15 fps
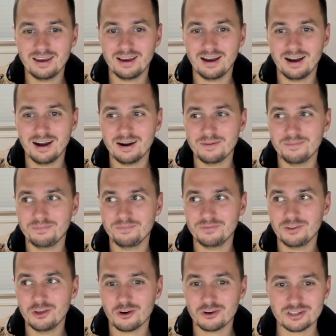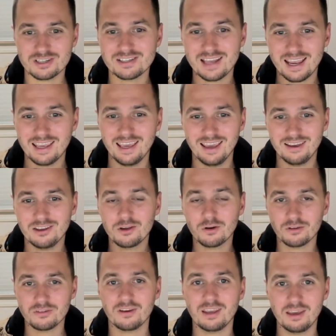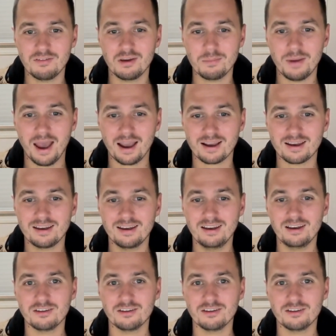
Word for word: um, you're not just taking; you're also giving back.